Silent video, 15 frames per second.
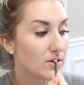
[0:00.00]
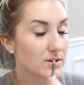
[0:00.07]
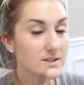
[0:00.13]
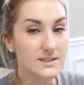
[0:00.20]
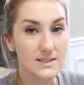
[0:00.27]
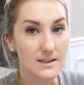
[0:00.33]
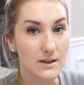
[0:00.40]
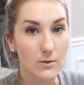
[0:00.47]
gonna
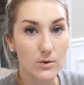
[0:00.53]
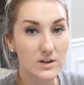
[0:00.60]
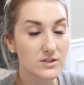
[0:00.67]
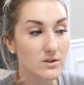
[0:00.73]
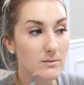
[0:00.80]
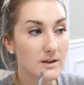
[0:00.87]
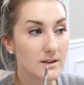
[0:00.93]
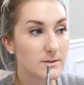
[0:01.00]
see like what I
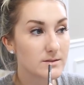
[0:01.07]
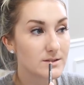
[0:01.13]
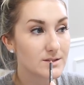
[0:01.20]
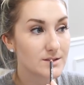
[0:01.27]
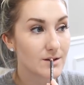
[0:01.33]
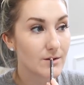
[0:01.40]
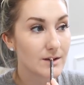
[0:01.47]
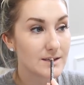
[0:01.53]
do on my lips is
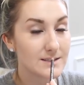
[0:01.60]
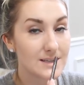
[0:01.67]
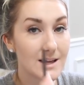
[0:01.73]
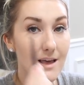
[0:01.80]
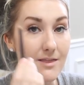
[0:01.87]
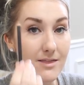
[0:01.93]
so easy.